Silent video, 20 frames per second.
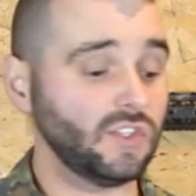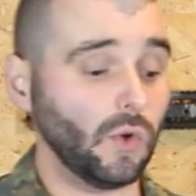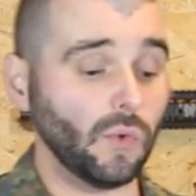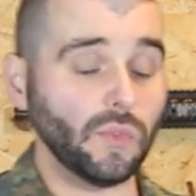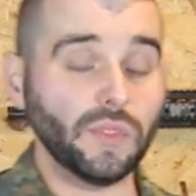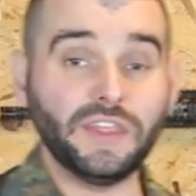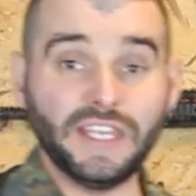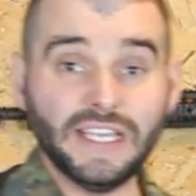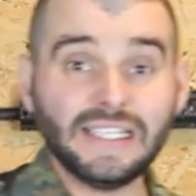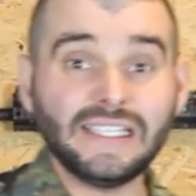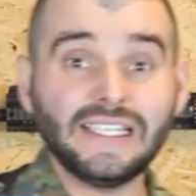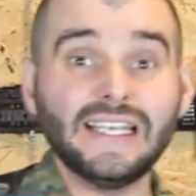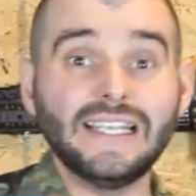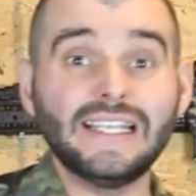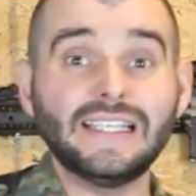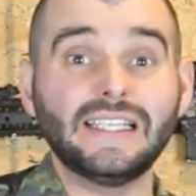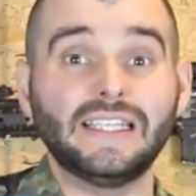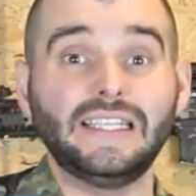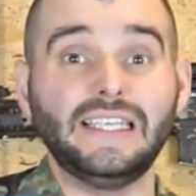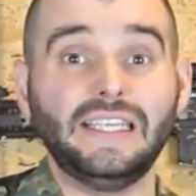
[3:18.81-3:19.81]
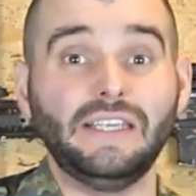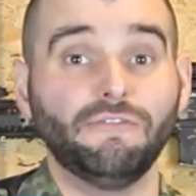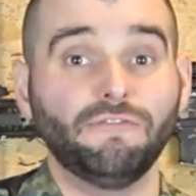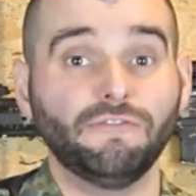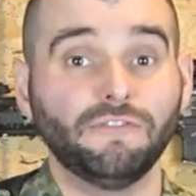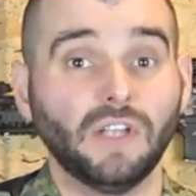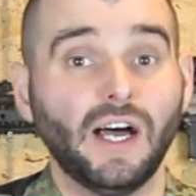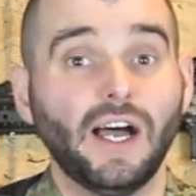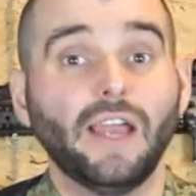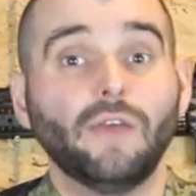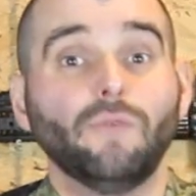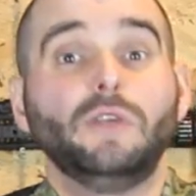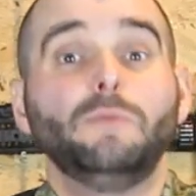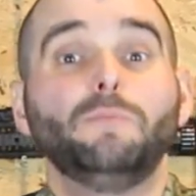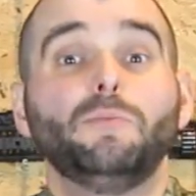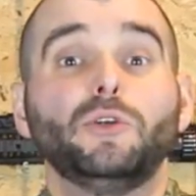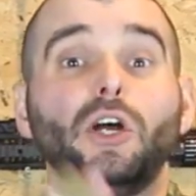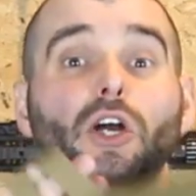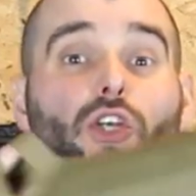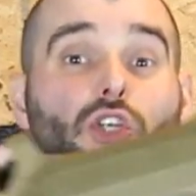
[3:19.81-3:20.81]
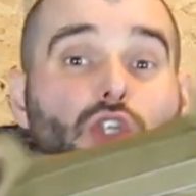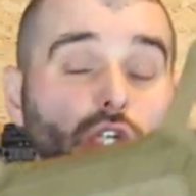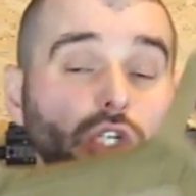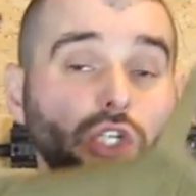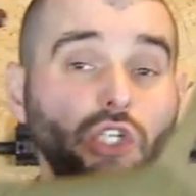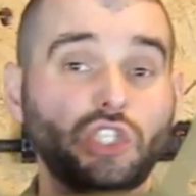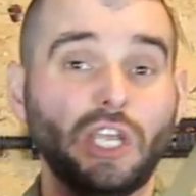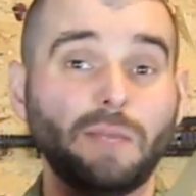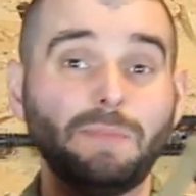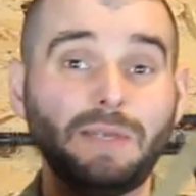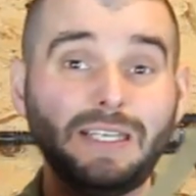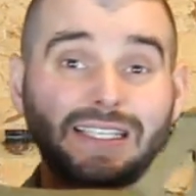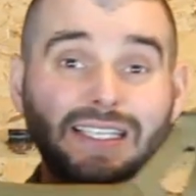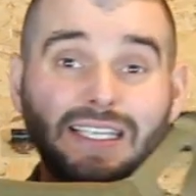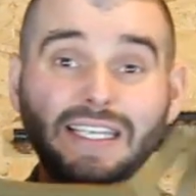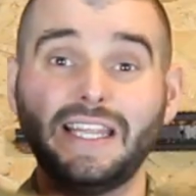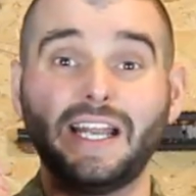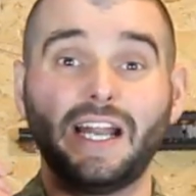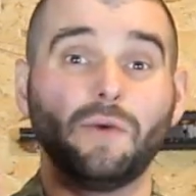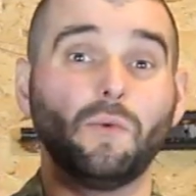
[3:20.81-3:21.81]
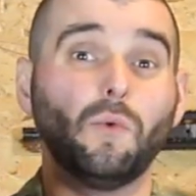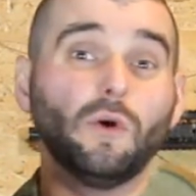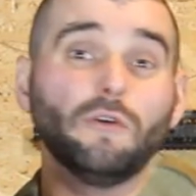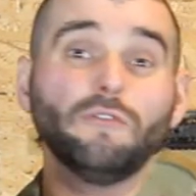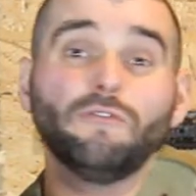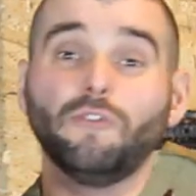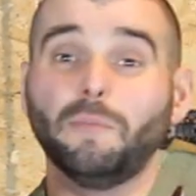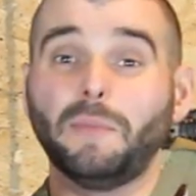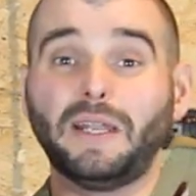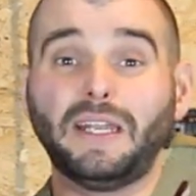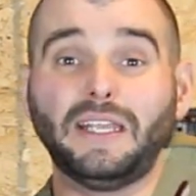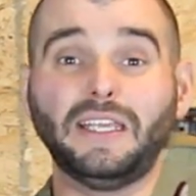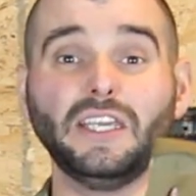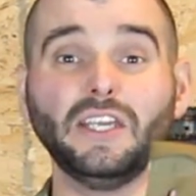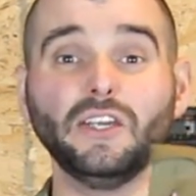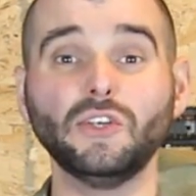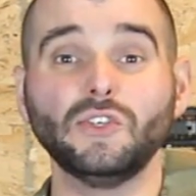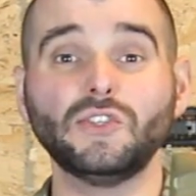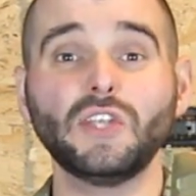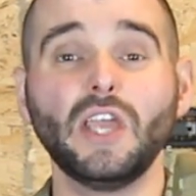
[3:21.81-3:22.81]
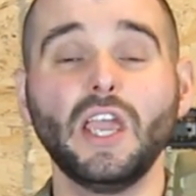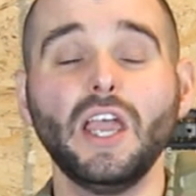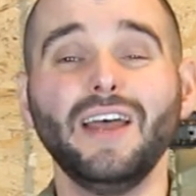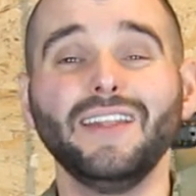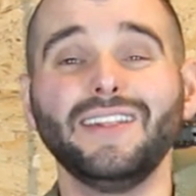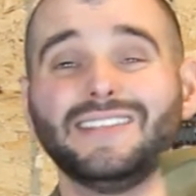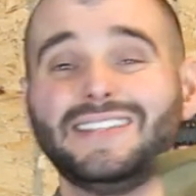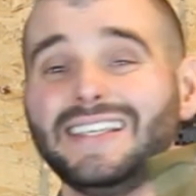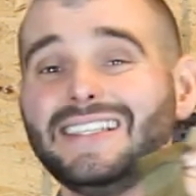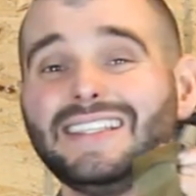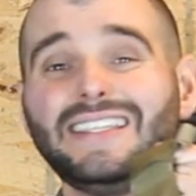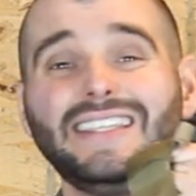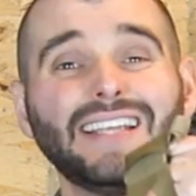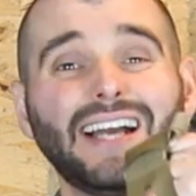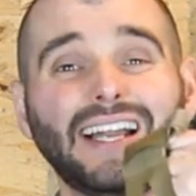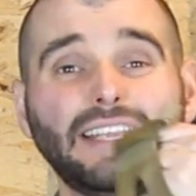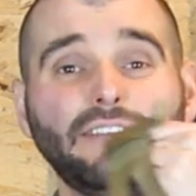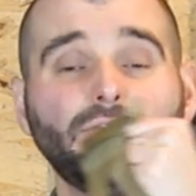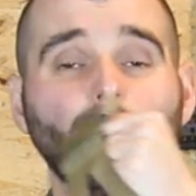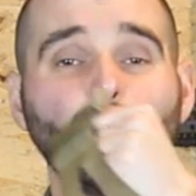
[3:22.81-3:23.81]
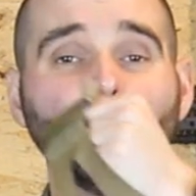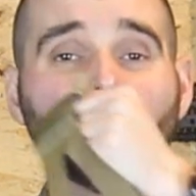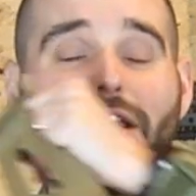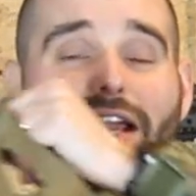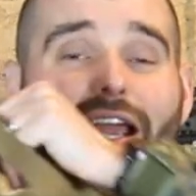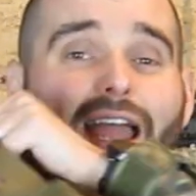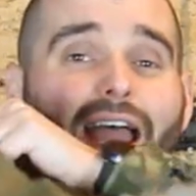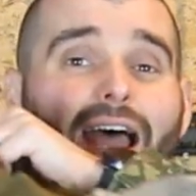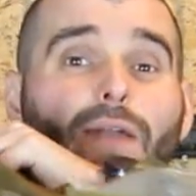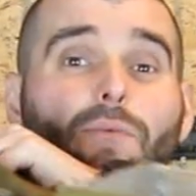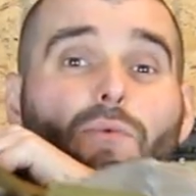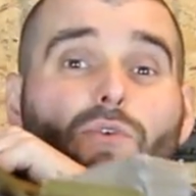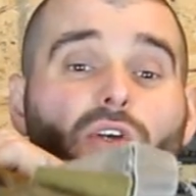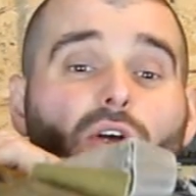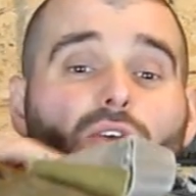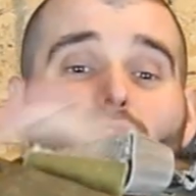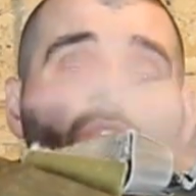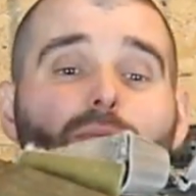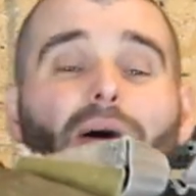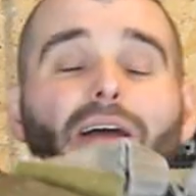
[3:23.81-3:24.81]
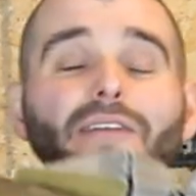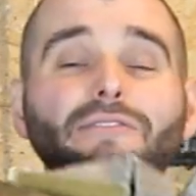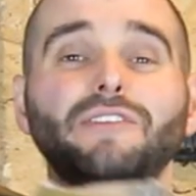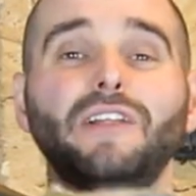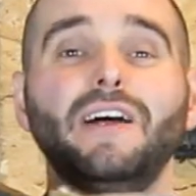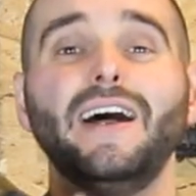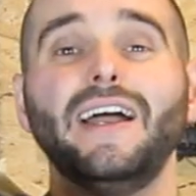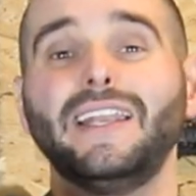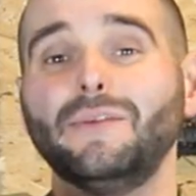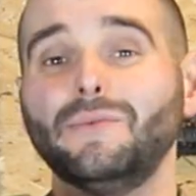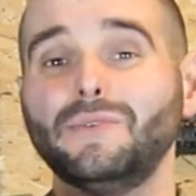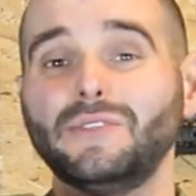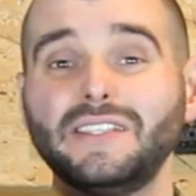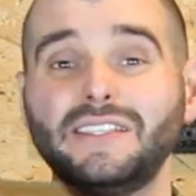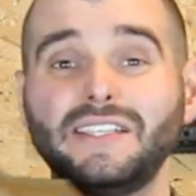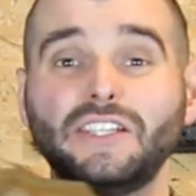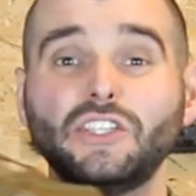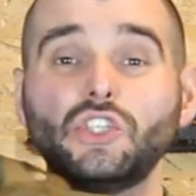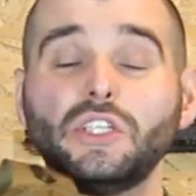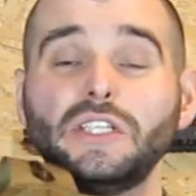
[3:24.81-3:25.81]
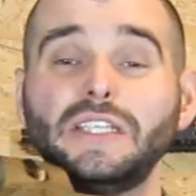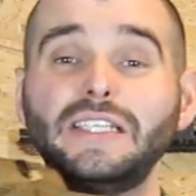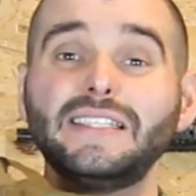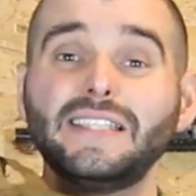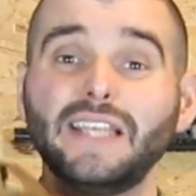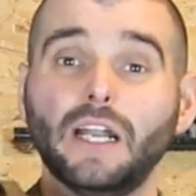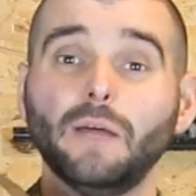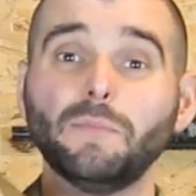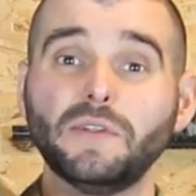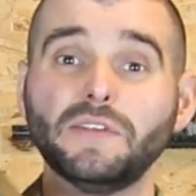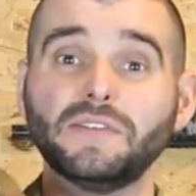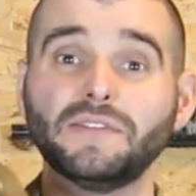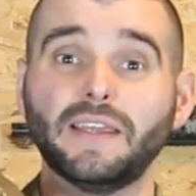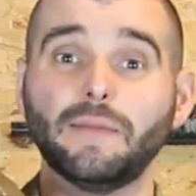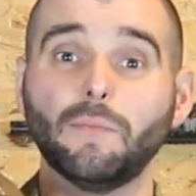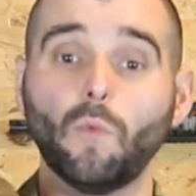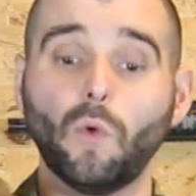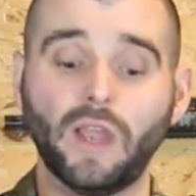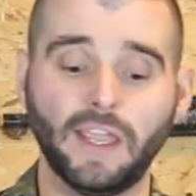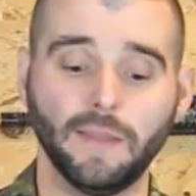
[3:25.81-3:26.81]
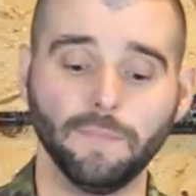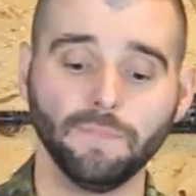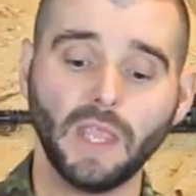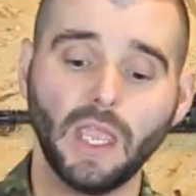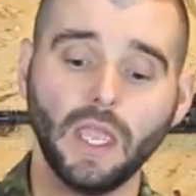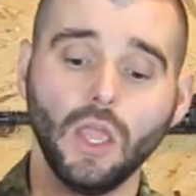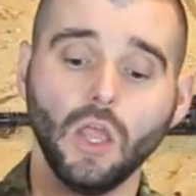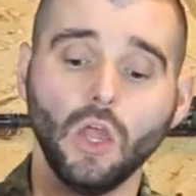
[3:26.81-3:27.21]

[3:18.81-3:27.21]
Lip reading: So this is the Fly reproduction JPC that I wore for many years. The 1694 that I had was also by Fly, and it was essentially set up the same way.